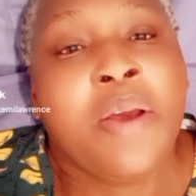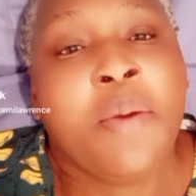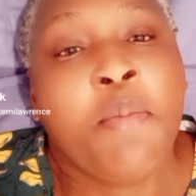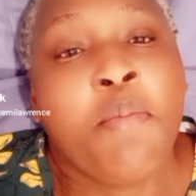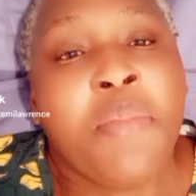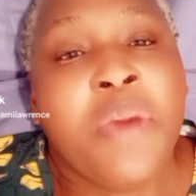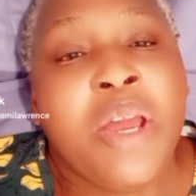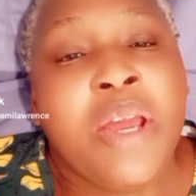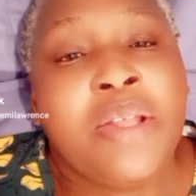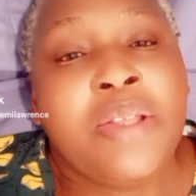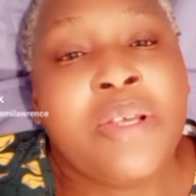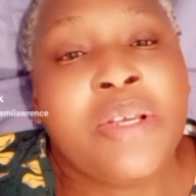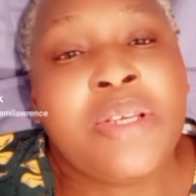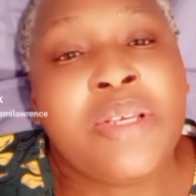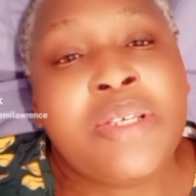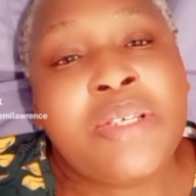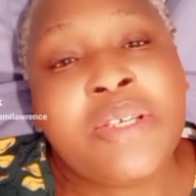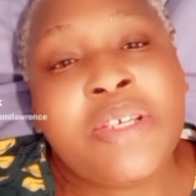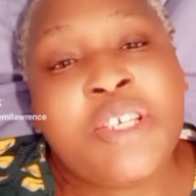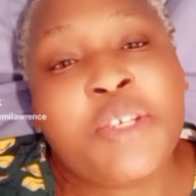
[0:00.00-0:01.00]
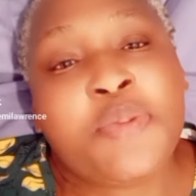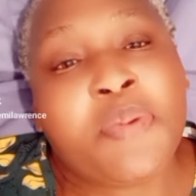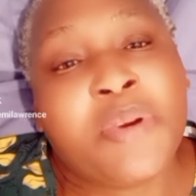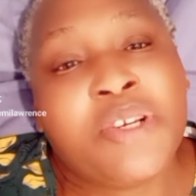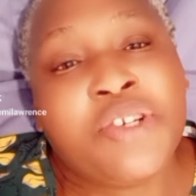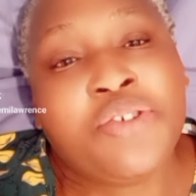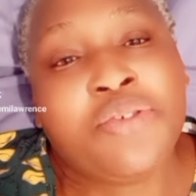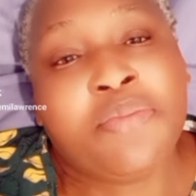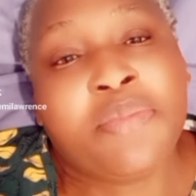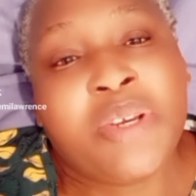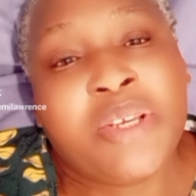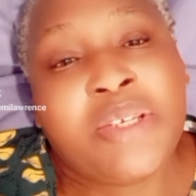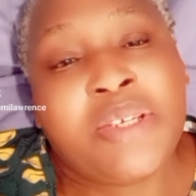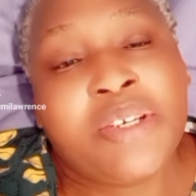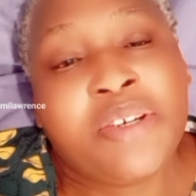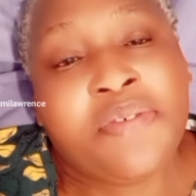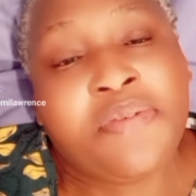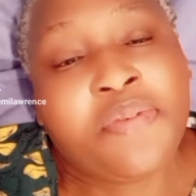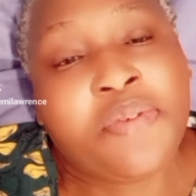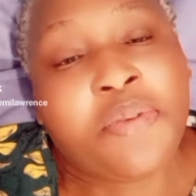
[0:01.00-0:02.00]
May, this is a special
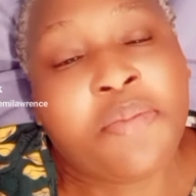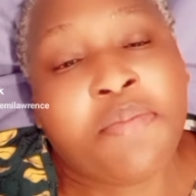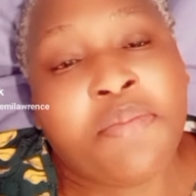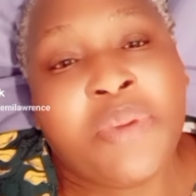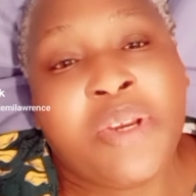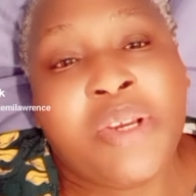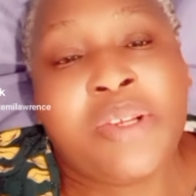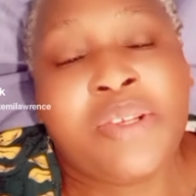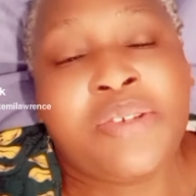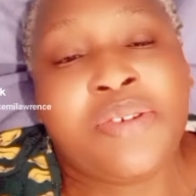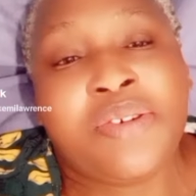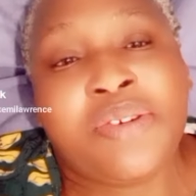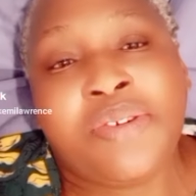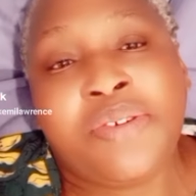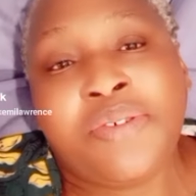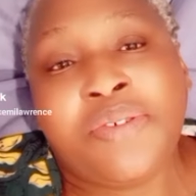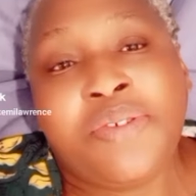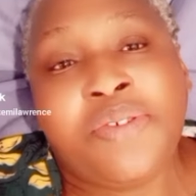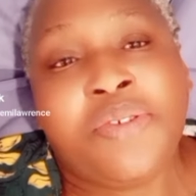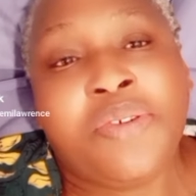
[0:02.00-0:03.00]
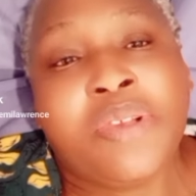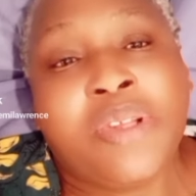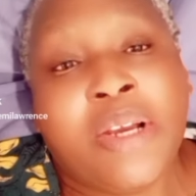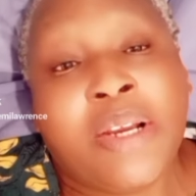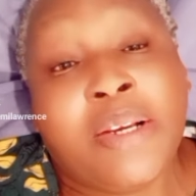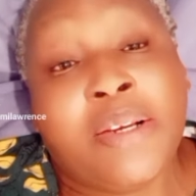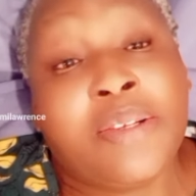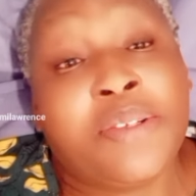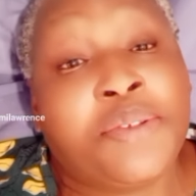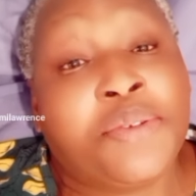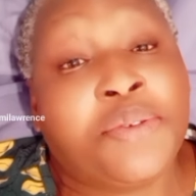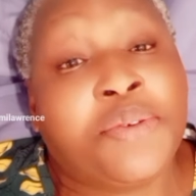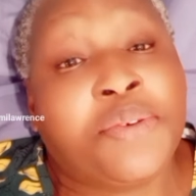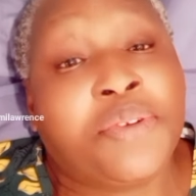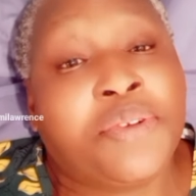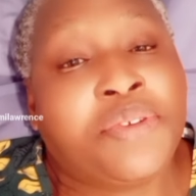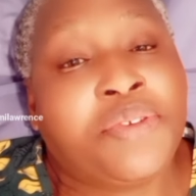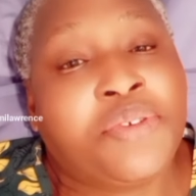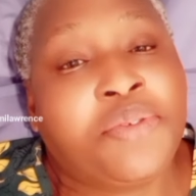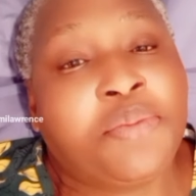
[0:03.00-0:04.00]
message from me to you. You're like a
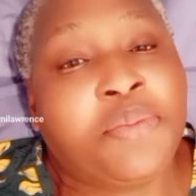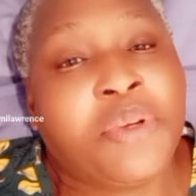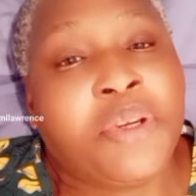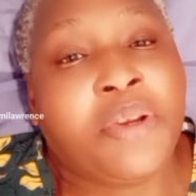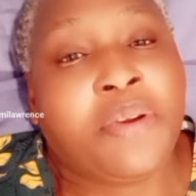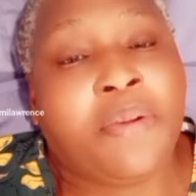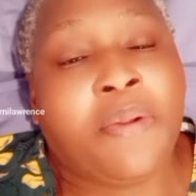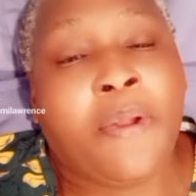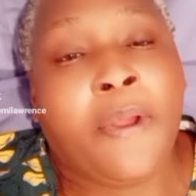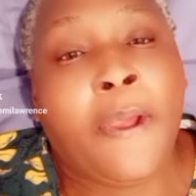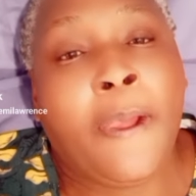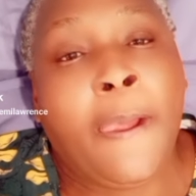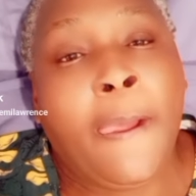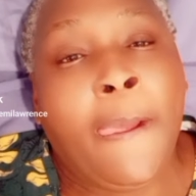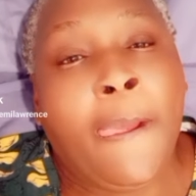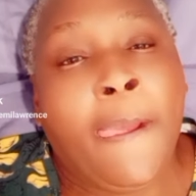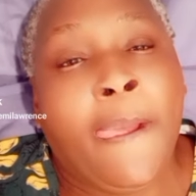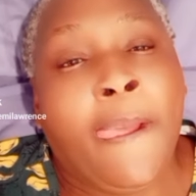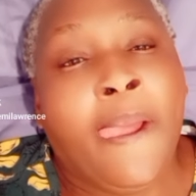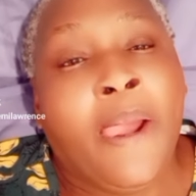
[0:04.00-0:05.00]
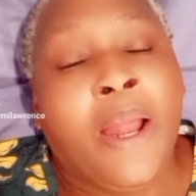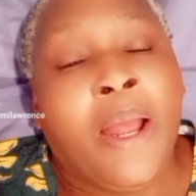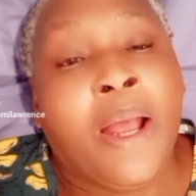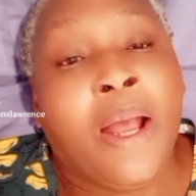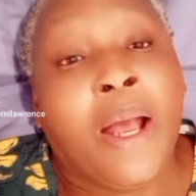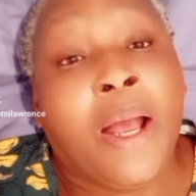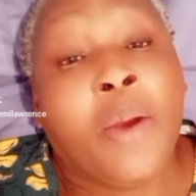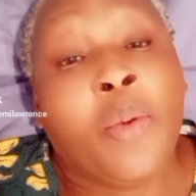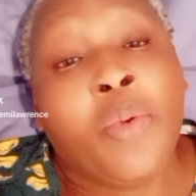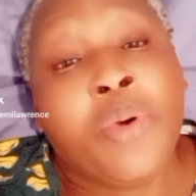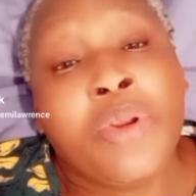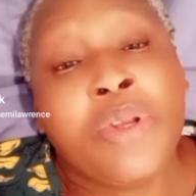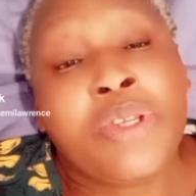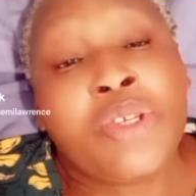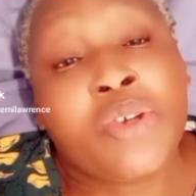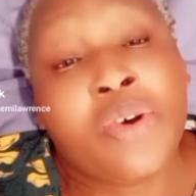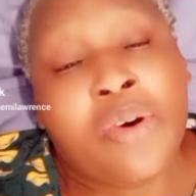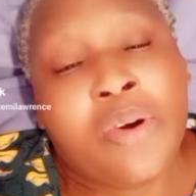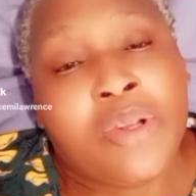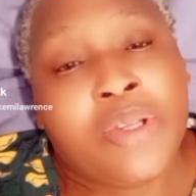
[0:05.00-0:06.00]
daughter to me. I want to
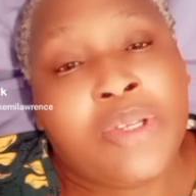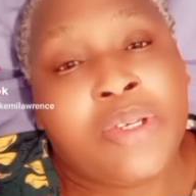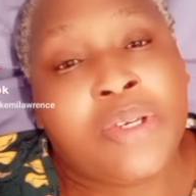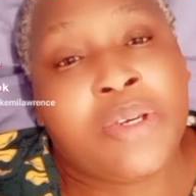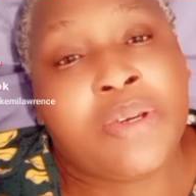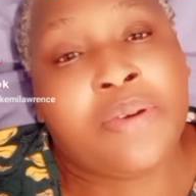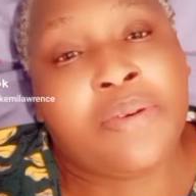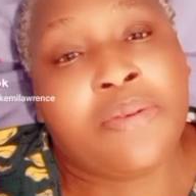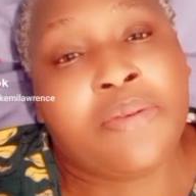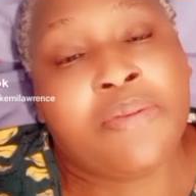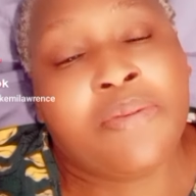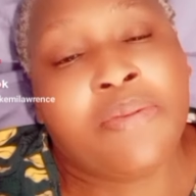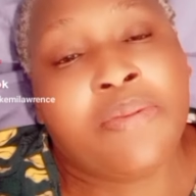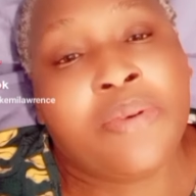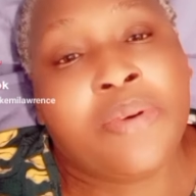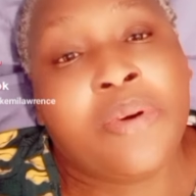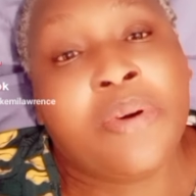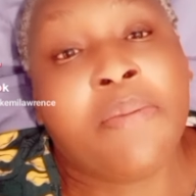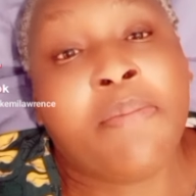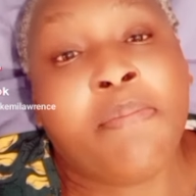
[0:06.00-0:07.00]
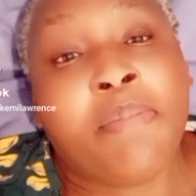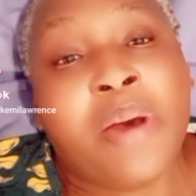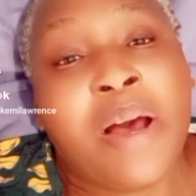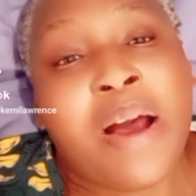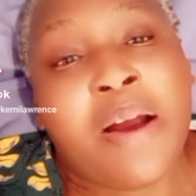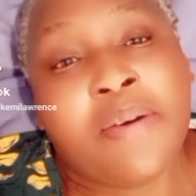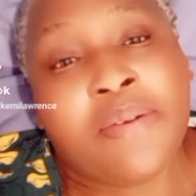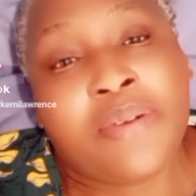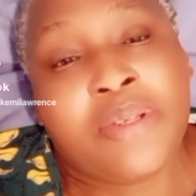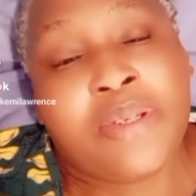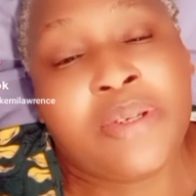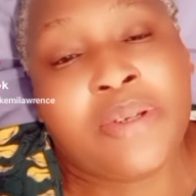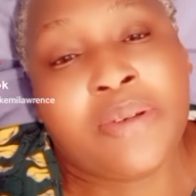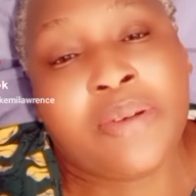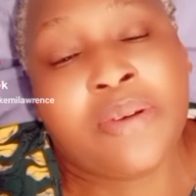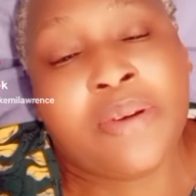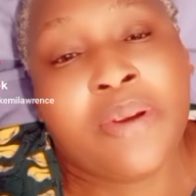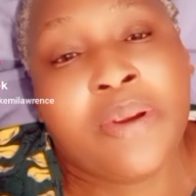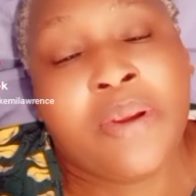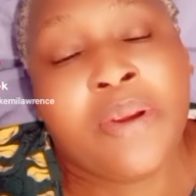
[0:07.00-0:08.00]
talk to you about
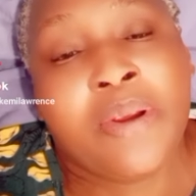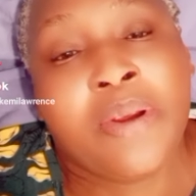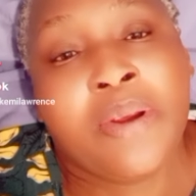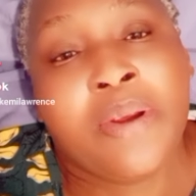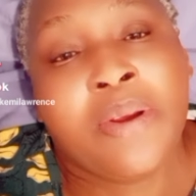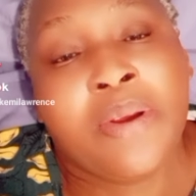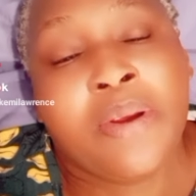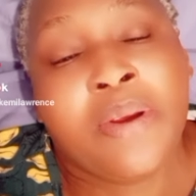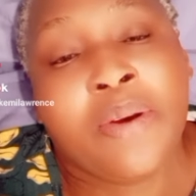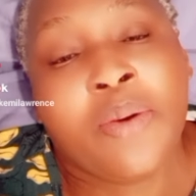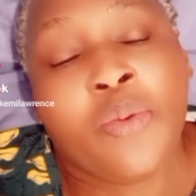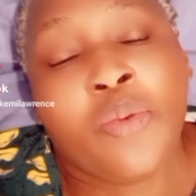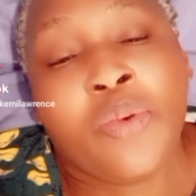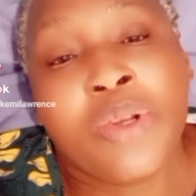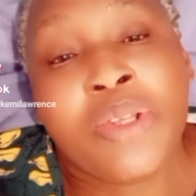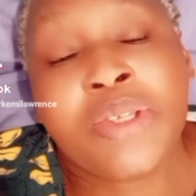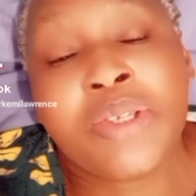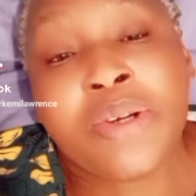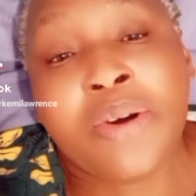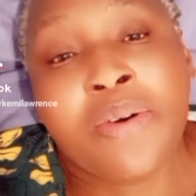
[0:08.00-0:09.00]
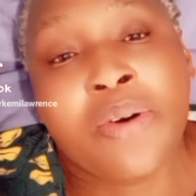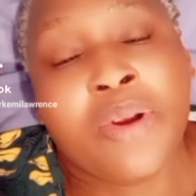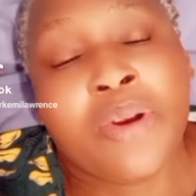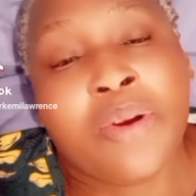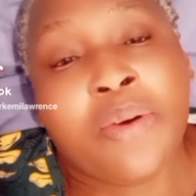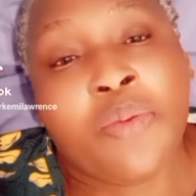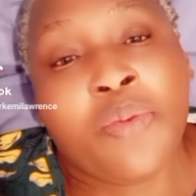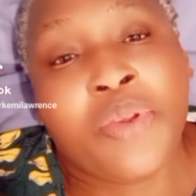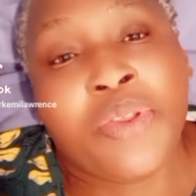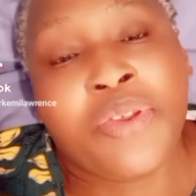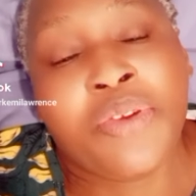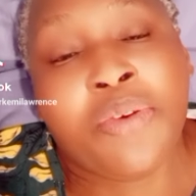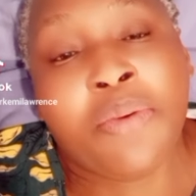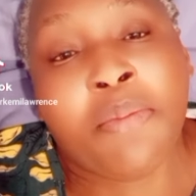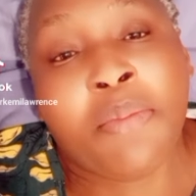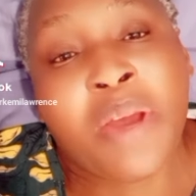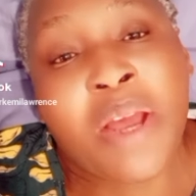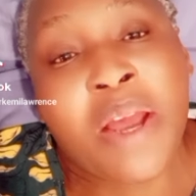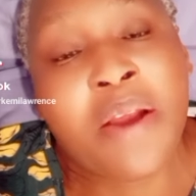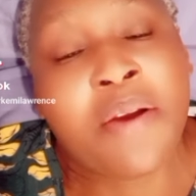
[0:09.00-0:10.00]
what's going on with your
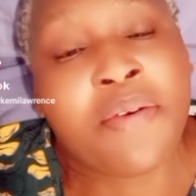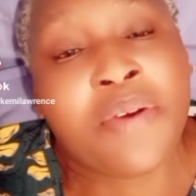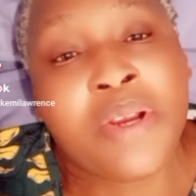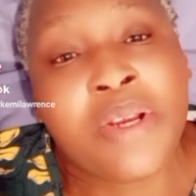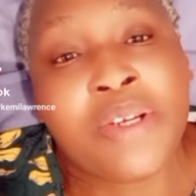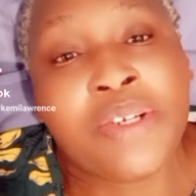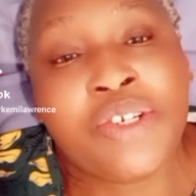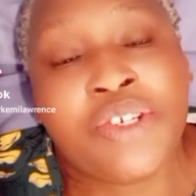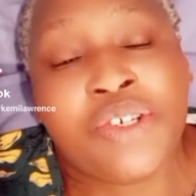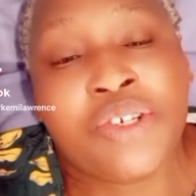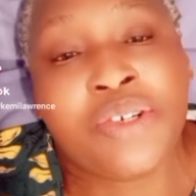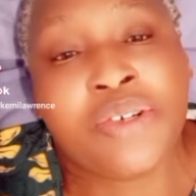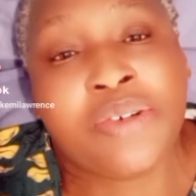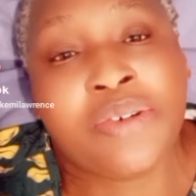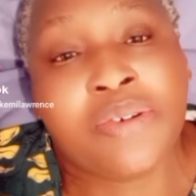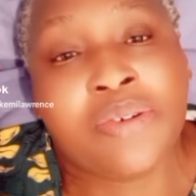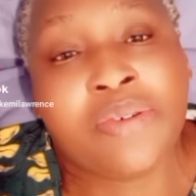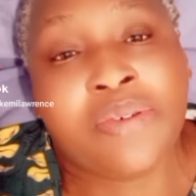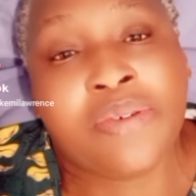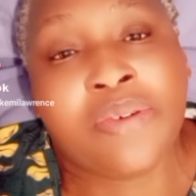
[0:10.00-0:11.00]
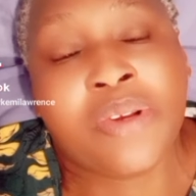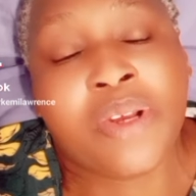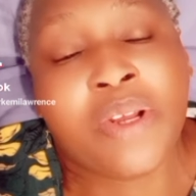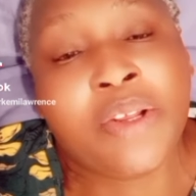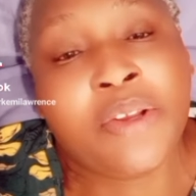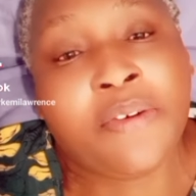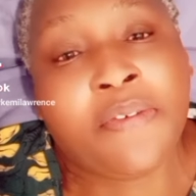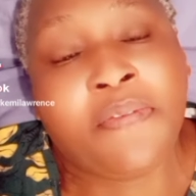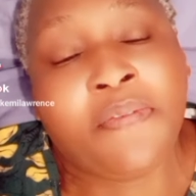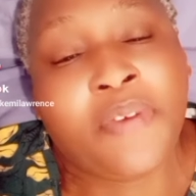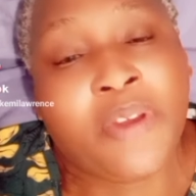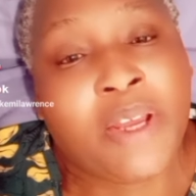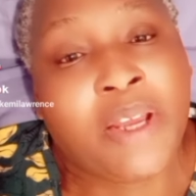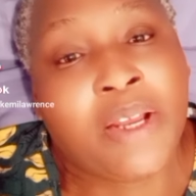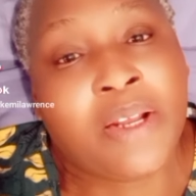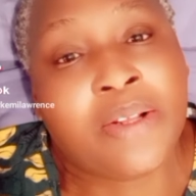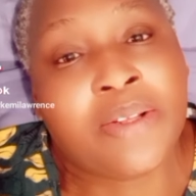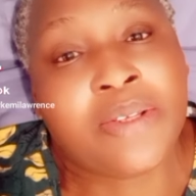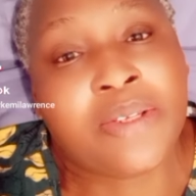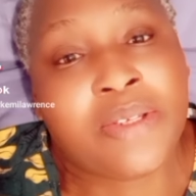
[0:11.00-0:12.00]
marriage and your
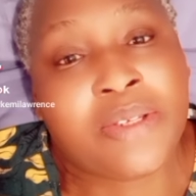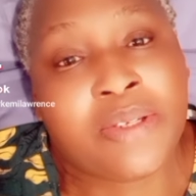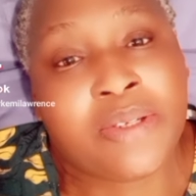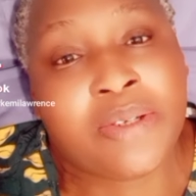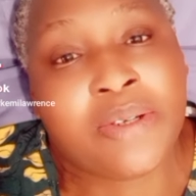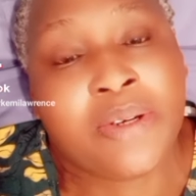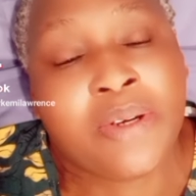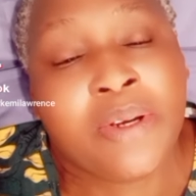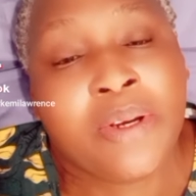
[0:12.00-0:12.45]
fans